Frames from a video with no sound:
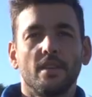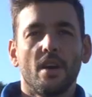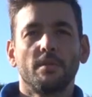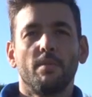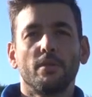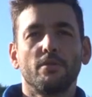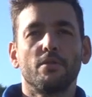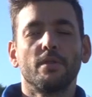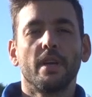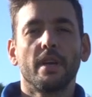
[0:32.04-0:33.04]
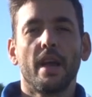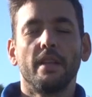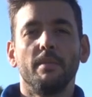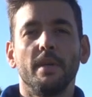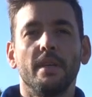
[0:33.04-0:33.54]
Ciao Sports Roots
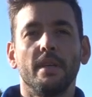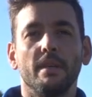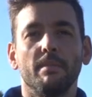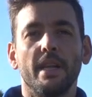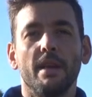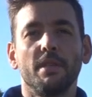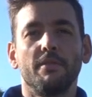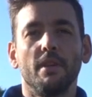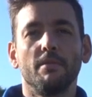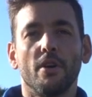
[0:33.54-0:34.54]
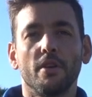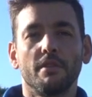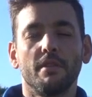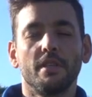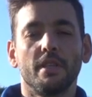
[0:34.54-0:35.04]
Academy, my name is Filip
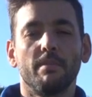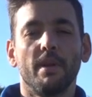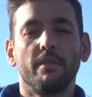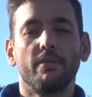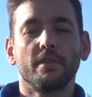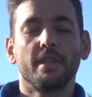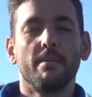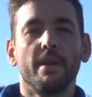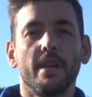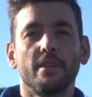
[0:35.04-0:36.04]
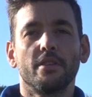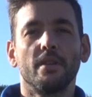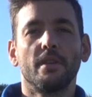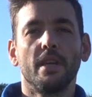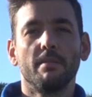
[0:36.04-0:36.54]
Djordjevic, I played for Serbia
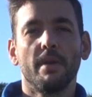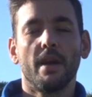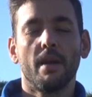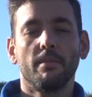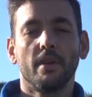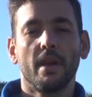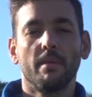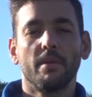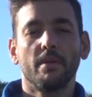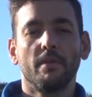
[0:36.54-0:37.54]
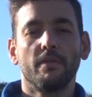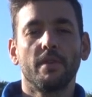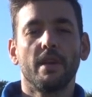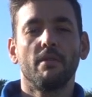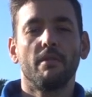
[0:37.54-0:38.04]
national team and I'm the captain of
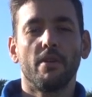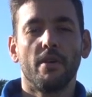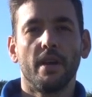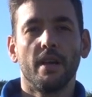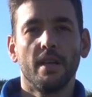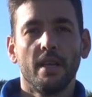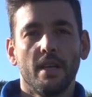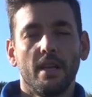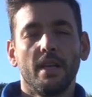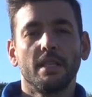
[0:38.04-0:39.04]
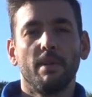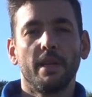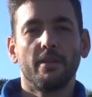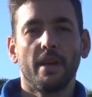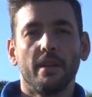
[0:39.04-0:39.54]
Chievo Verona. Let's play
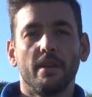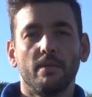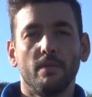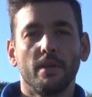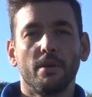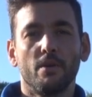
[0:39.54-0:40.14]
together, what